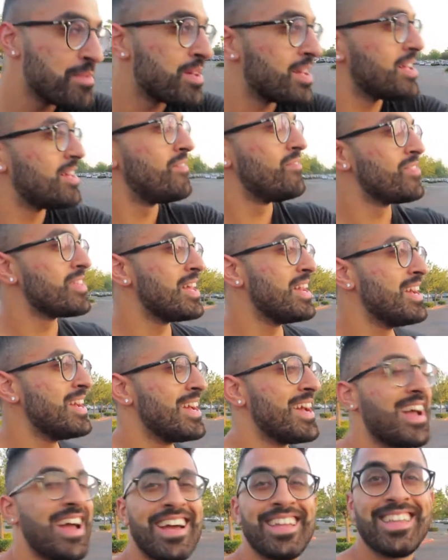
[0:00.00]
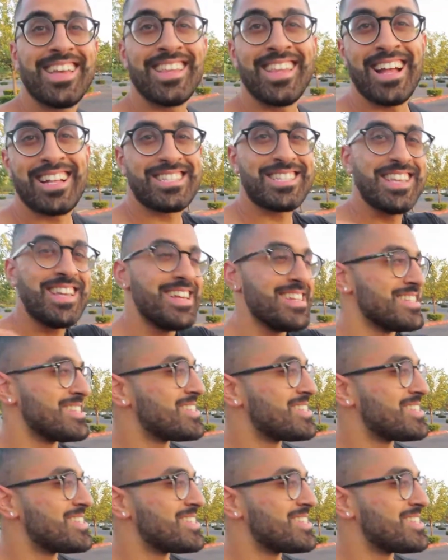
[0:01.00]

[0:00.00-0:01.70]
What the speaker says: and then that's it.